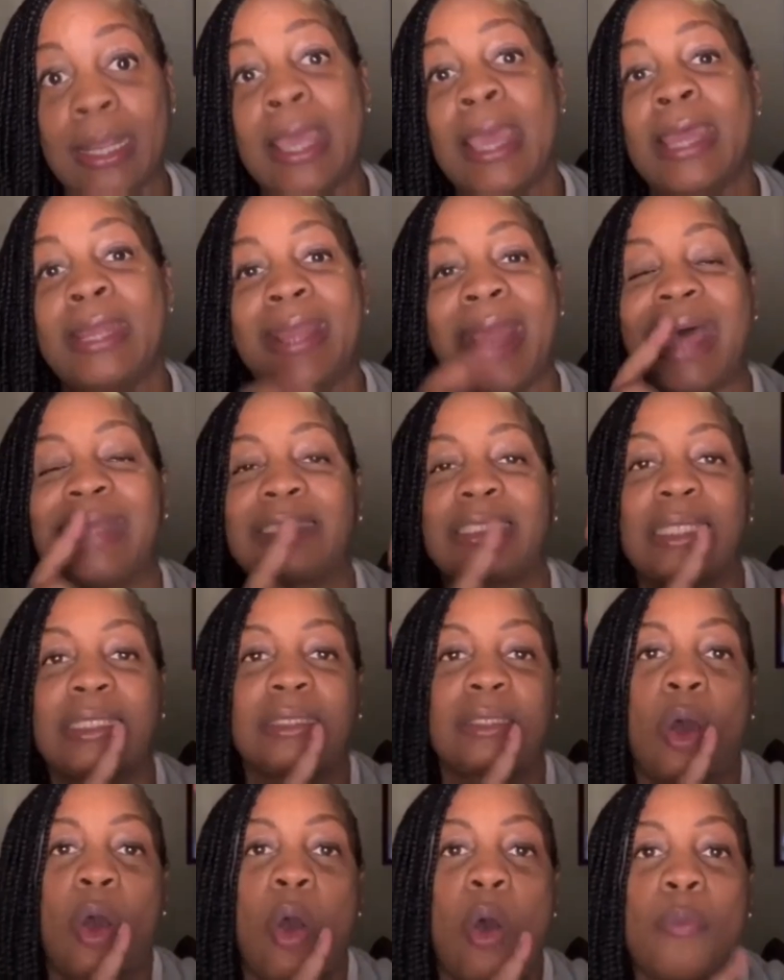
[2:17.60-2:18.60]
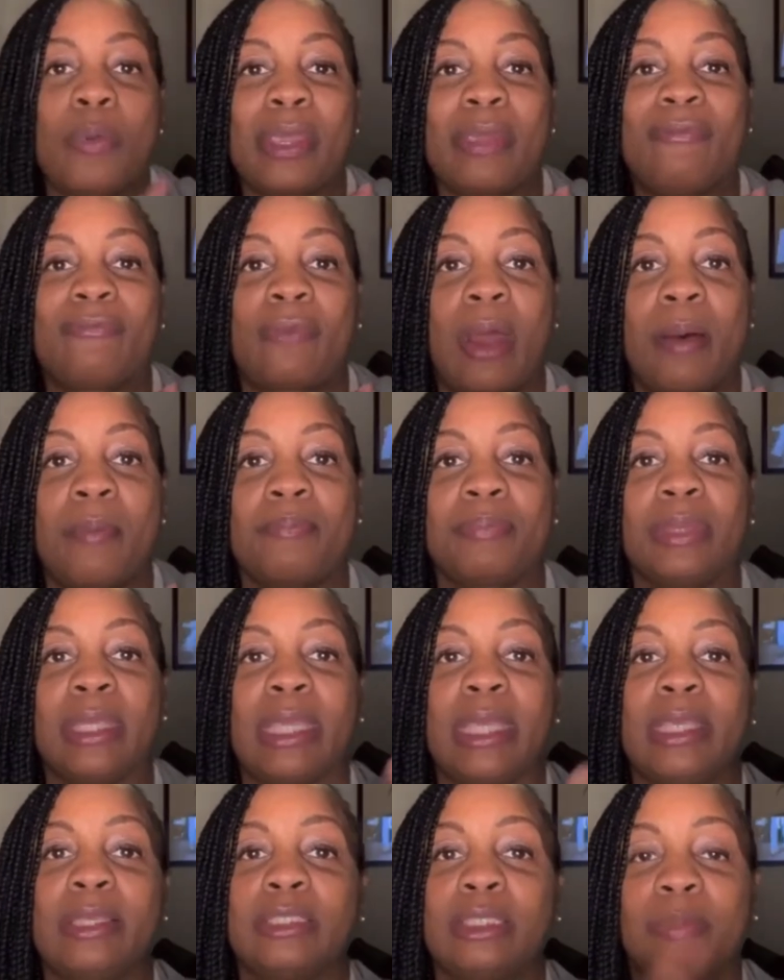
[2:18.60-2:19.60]
not just all we from
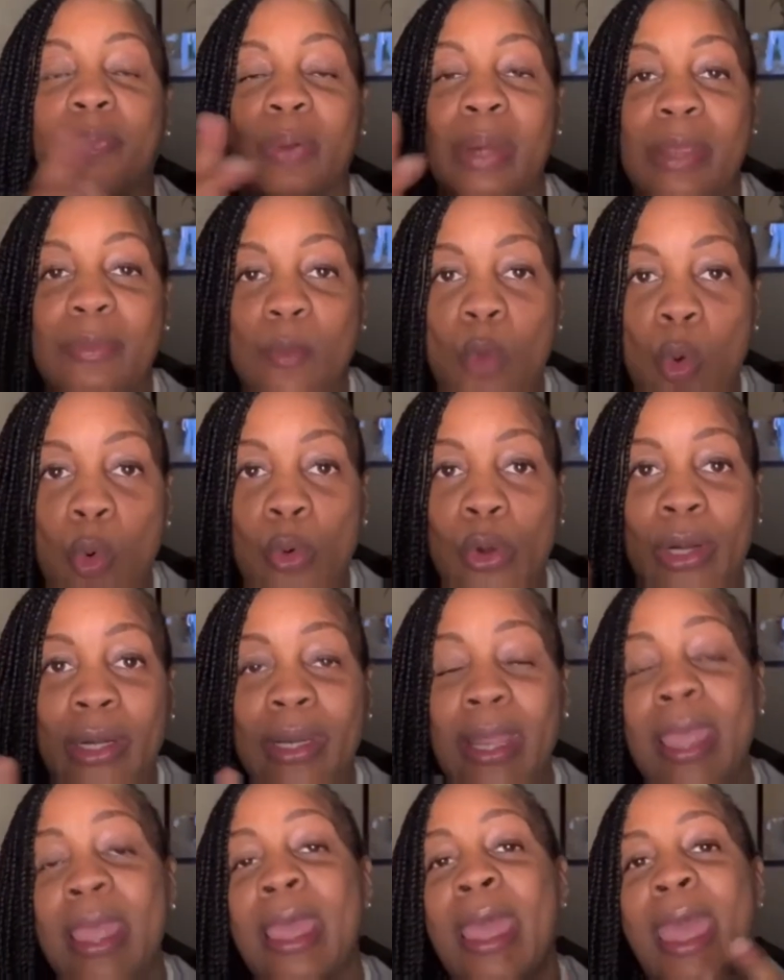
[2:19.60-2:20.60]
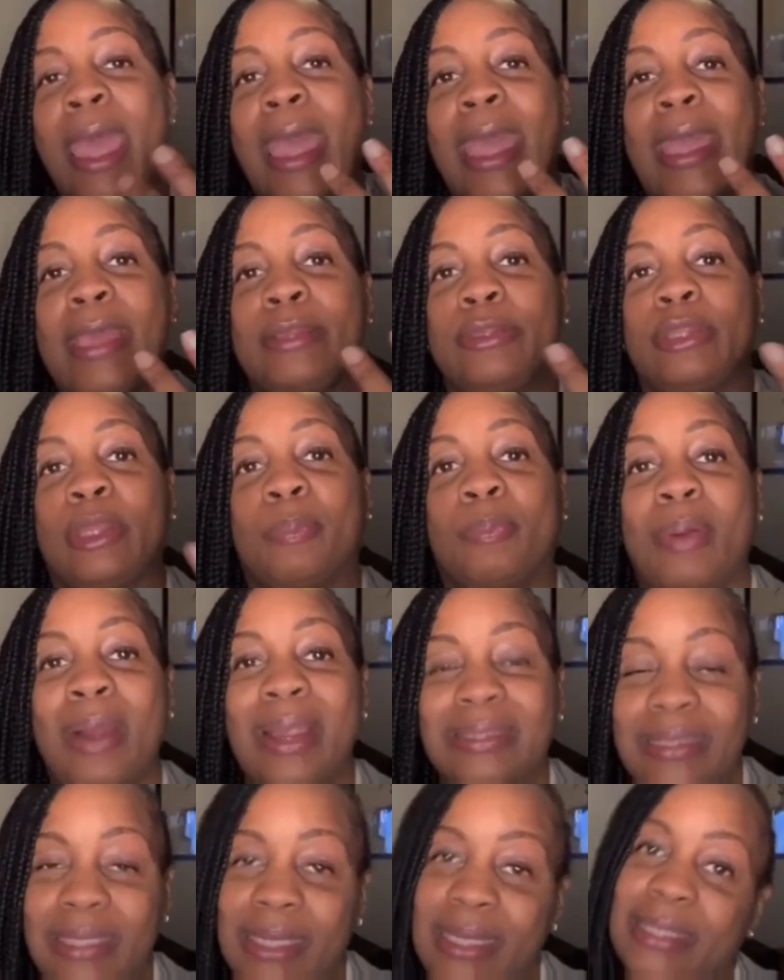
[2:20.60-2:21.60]
the Supreme Court and the
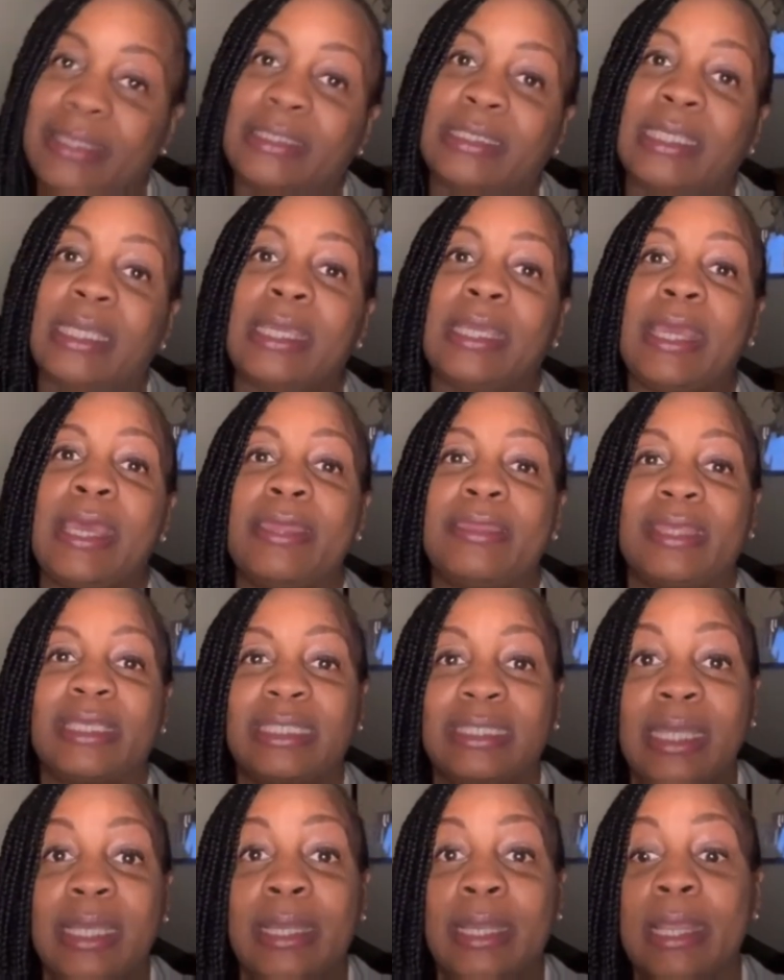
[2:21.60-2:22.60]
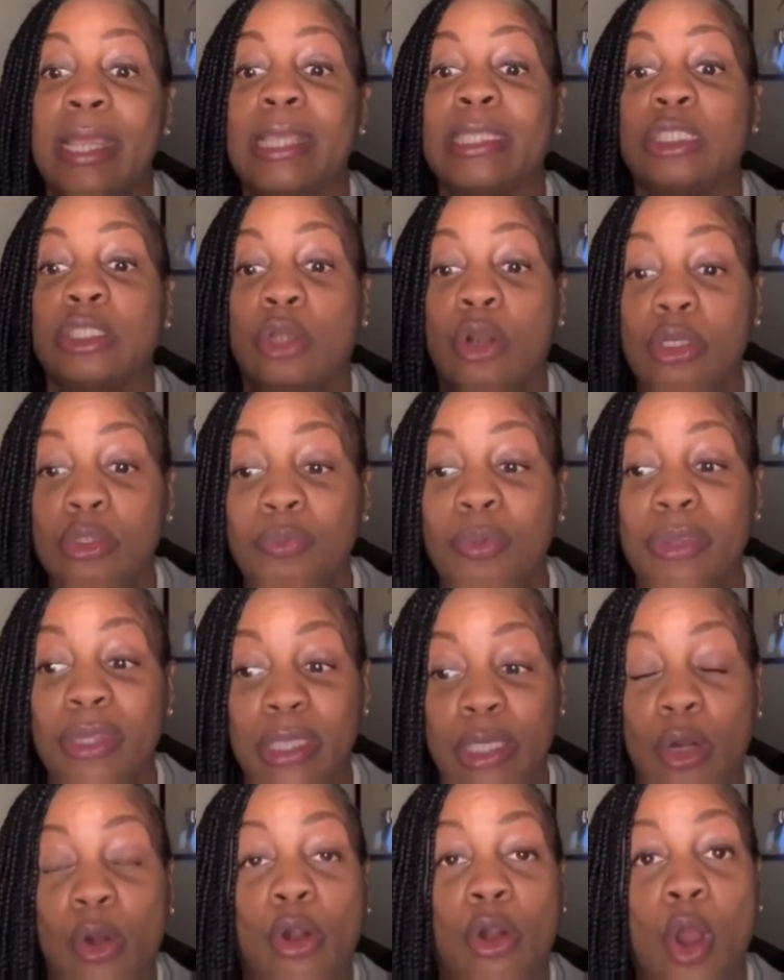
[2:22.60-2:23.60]
presidency and the Senate. It starts within
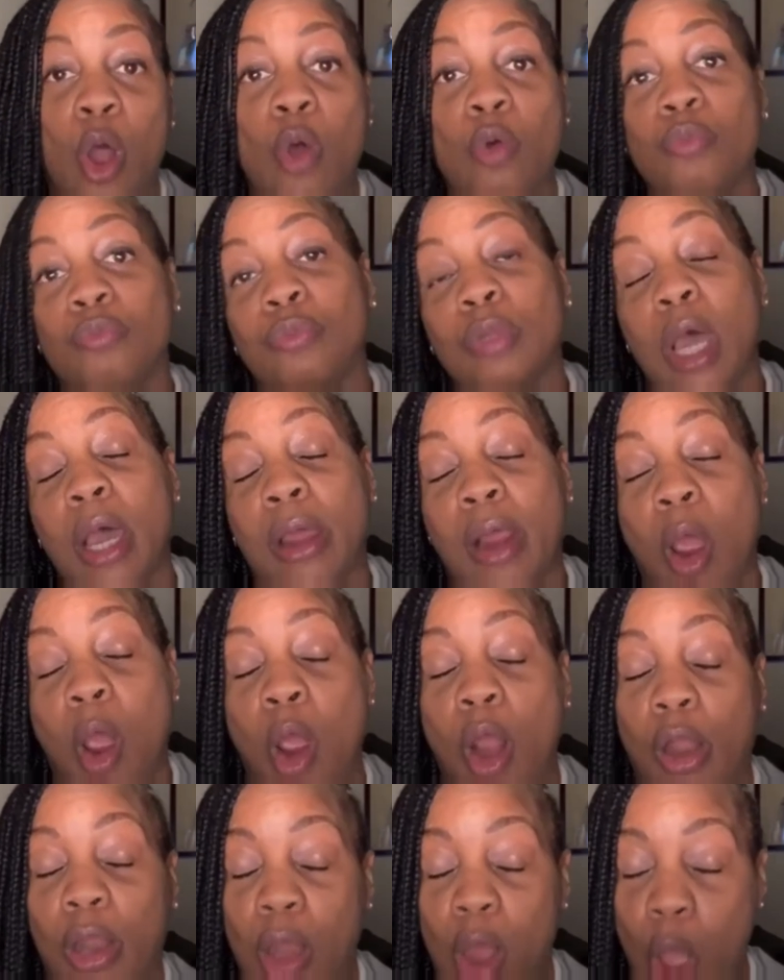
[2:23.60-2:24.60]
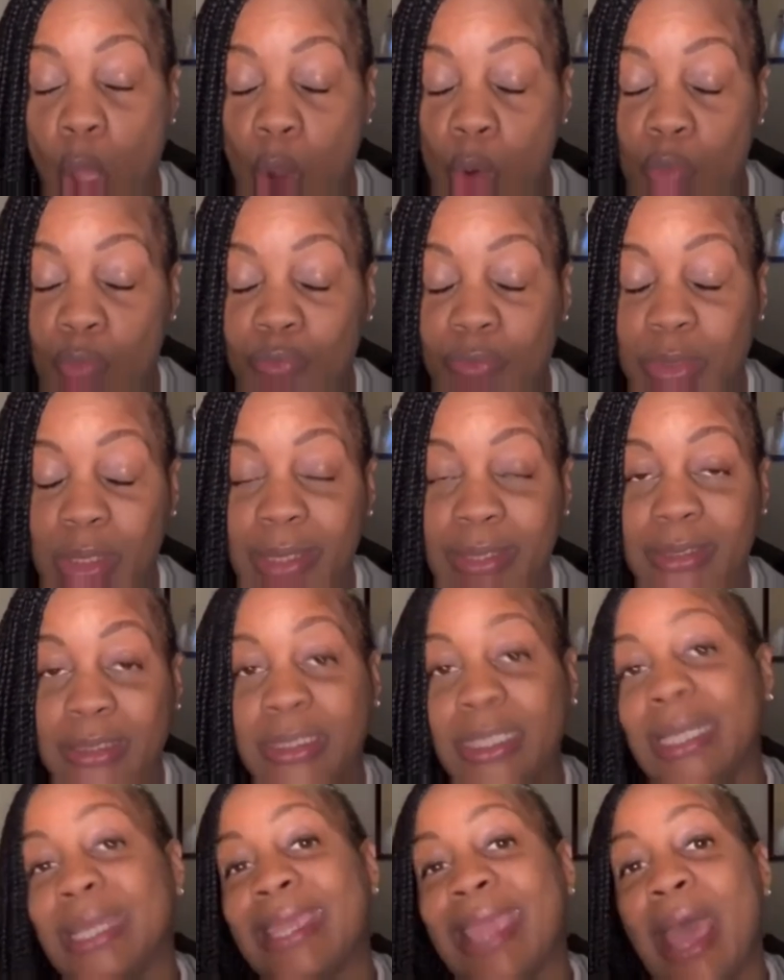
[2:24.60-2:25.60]
our own
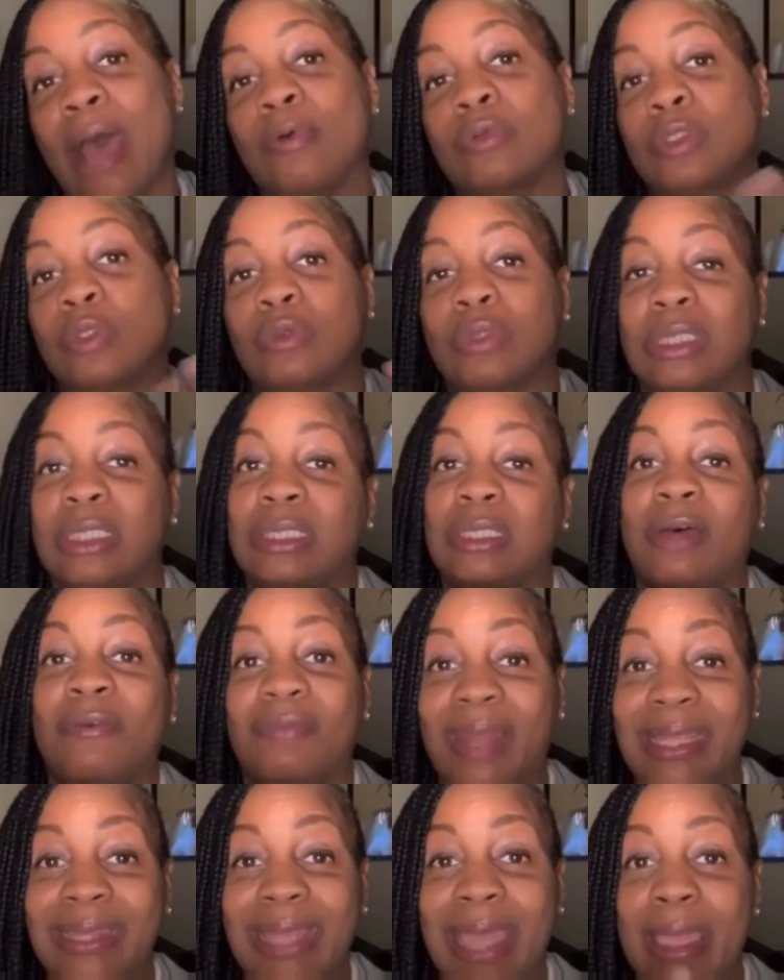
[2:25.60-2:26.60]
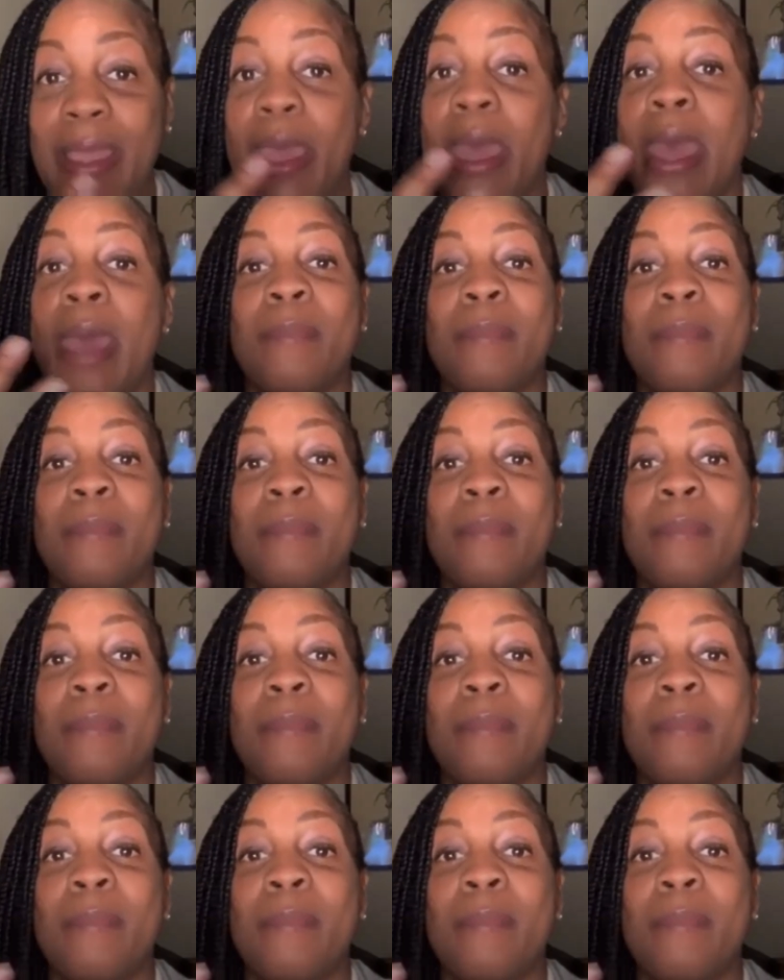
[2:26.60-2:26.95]
city councils and stuff like that.